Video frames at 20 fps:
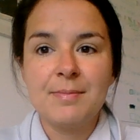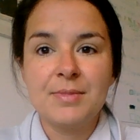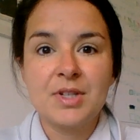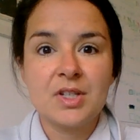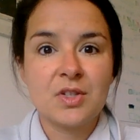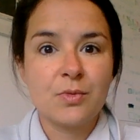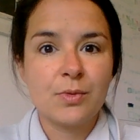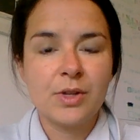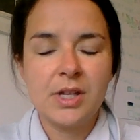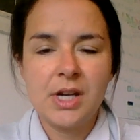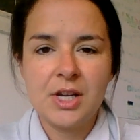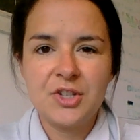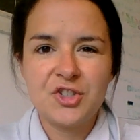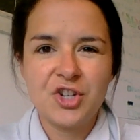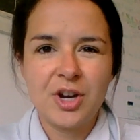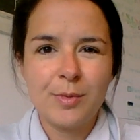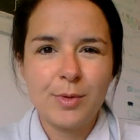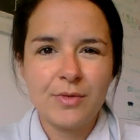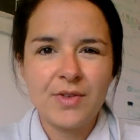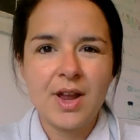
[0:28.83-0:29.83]
does a really nice
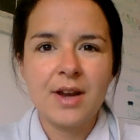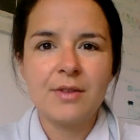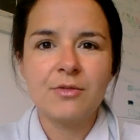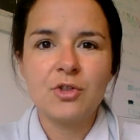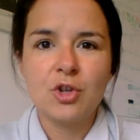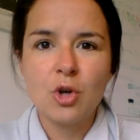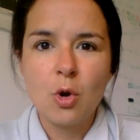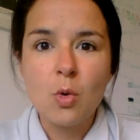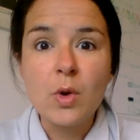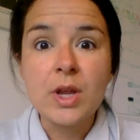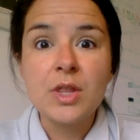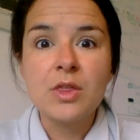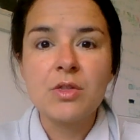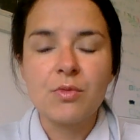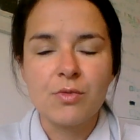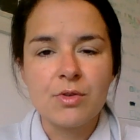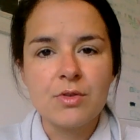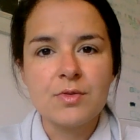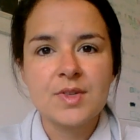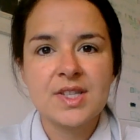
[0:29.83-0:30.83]
job of kind of going
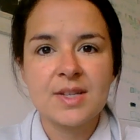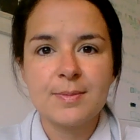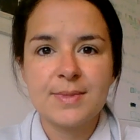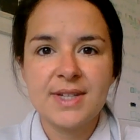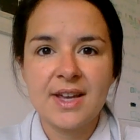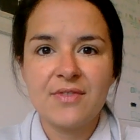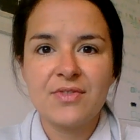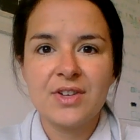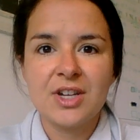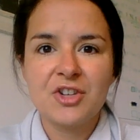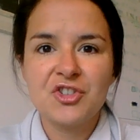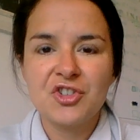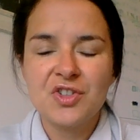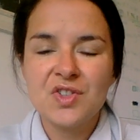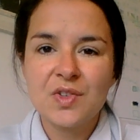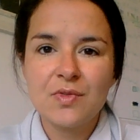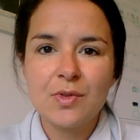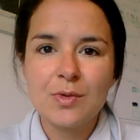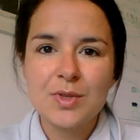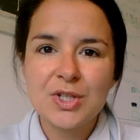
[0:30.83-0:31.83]
through some
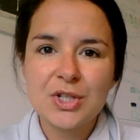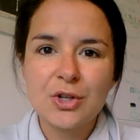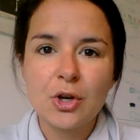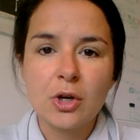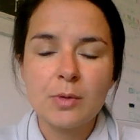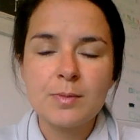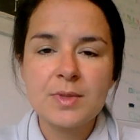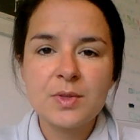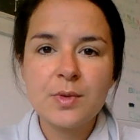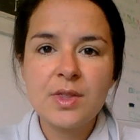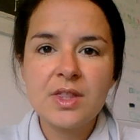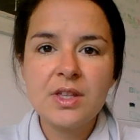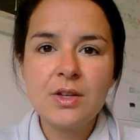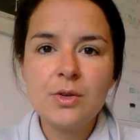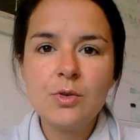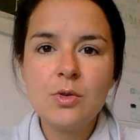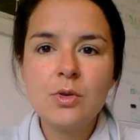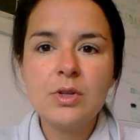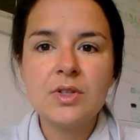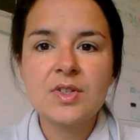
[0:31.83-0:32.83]
definitions of those terms with
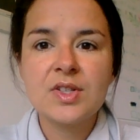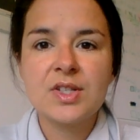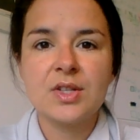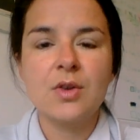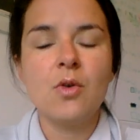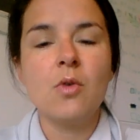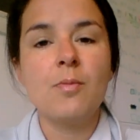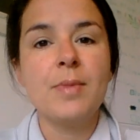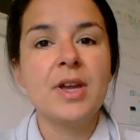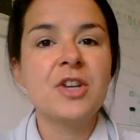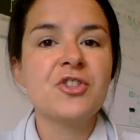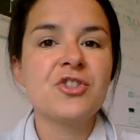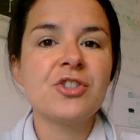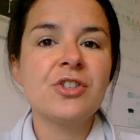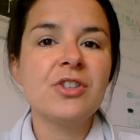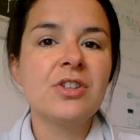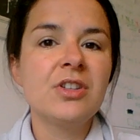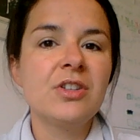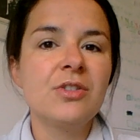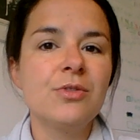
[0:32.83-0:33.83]
you. So make
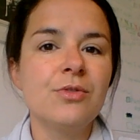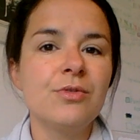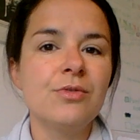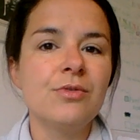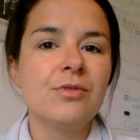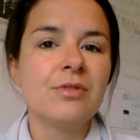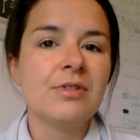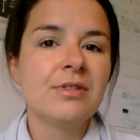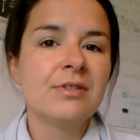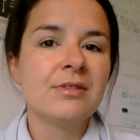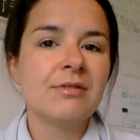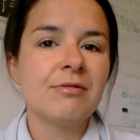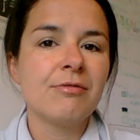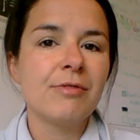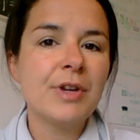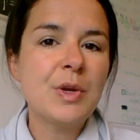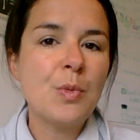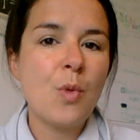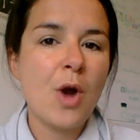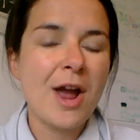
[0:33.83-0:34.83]
sure you
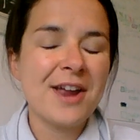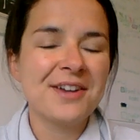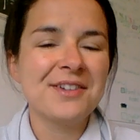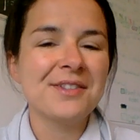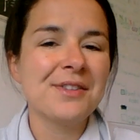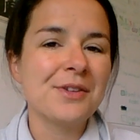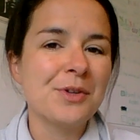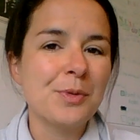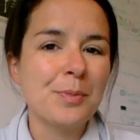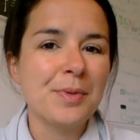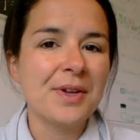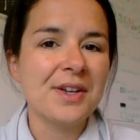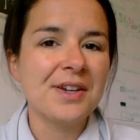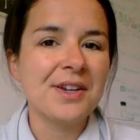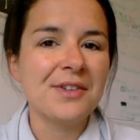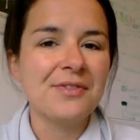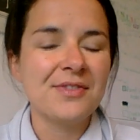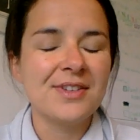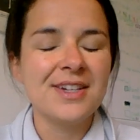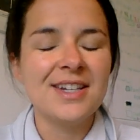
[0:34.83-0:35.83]
rewind a little bit
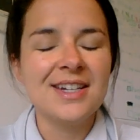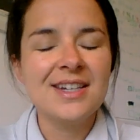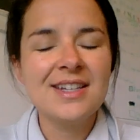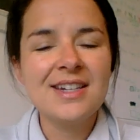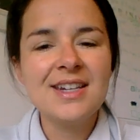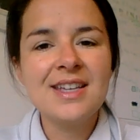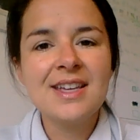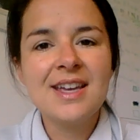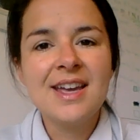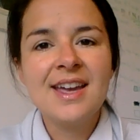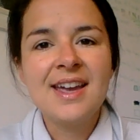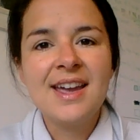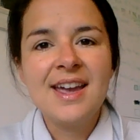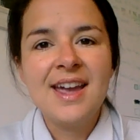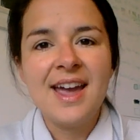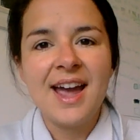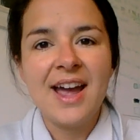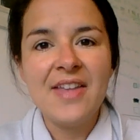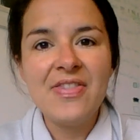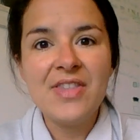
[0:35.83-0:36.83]
if needed.
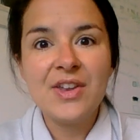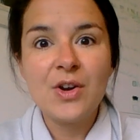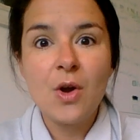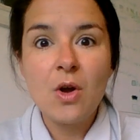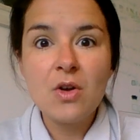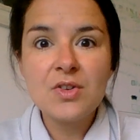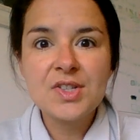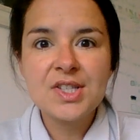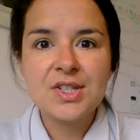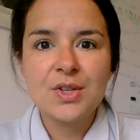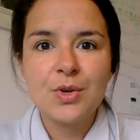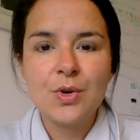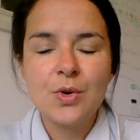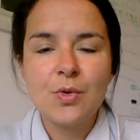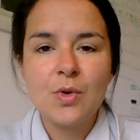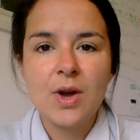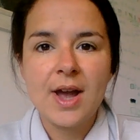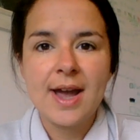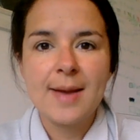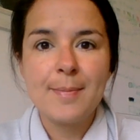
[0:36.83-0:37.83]
And then
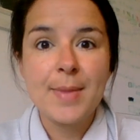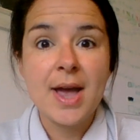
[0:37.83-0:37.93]
also